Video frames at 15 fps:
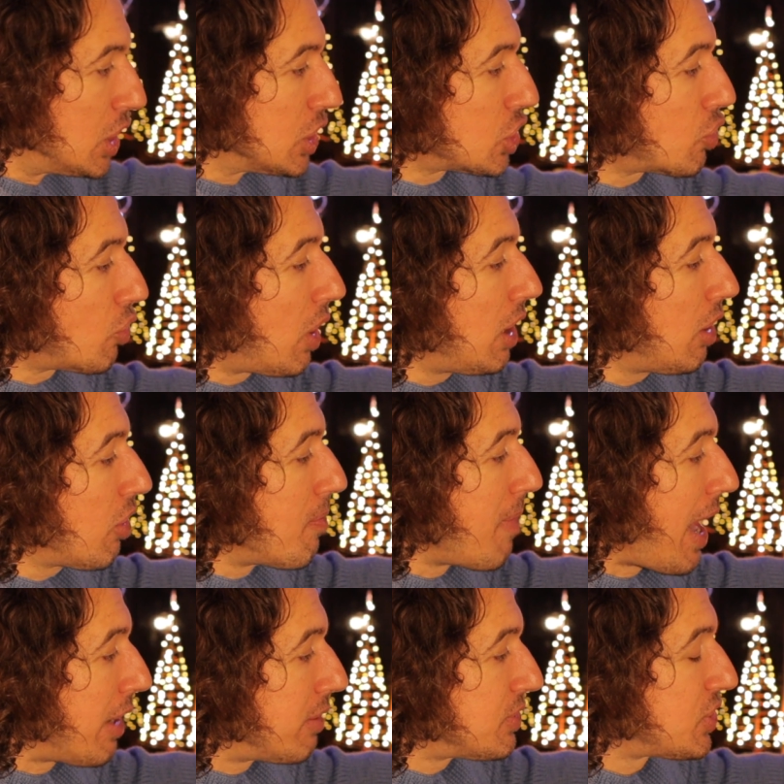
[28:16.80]
Trial them
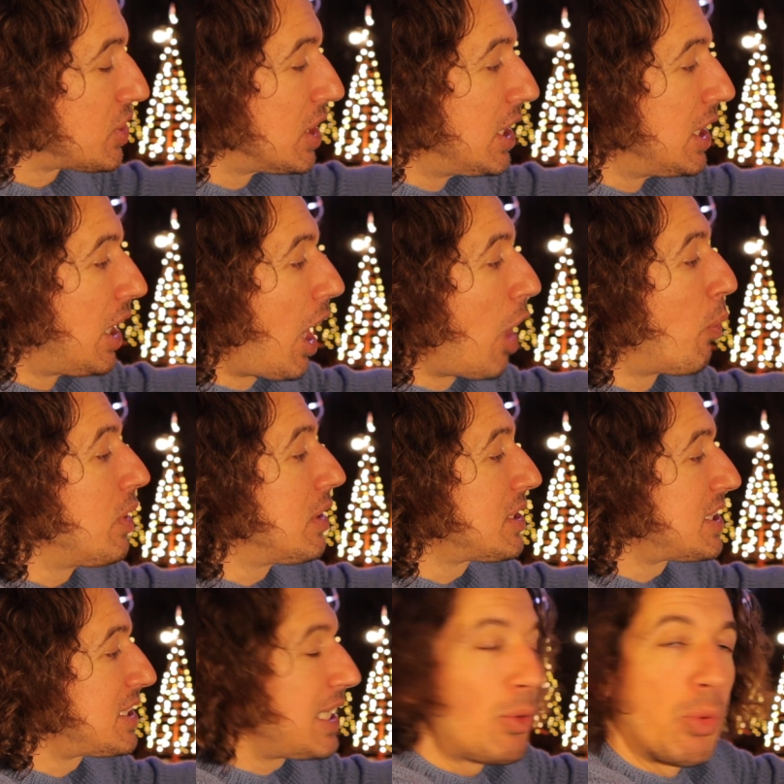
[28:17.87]
out. I will
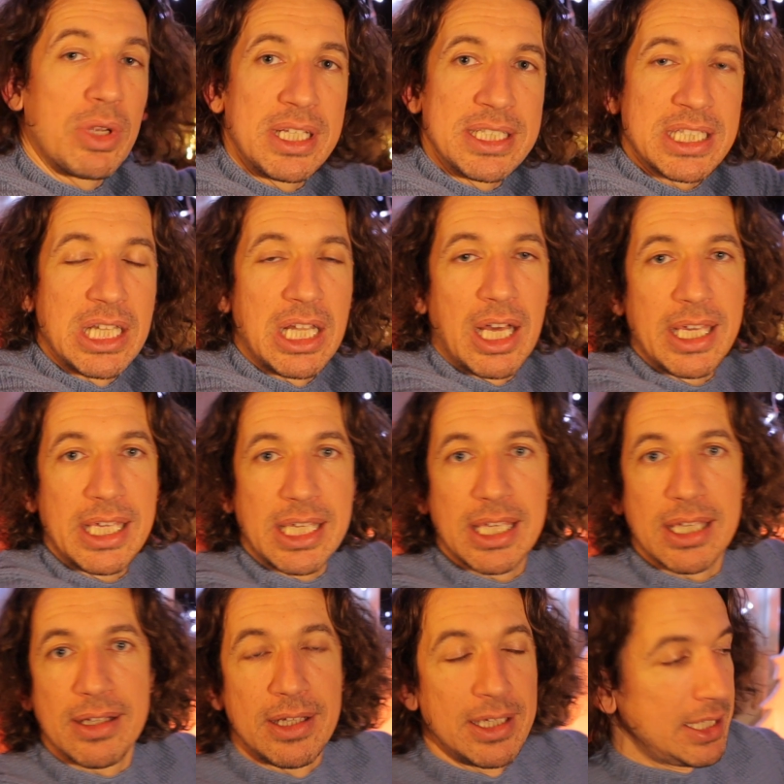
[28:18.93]
see what it's like.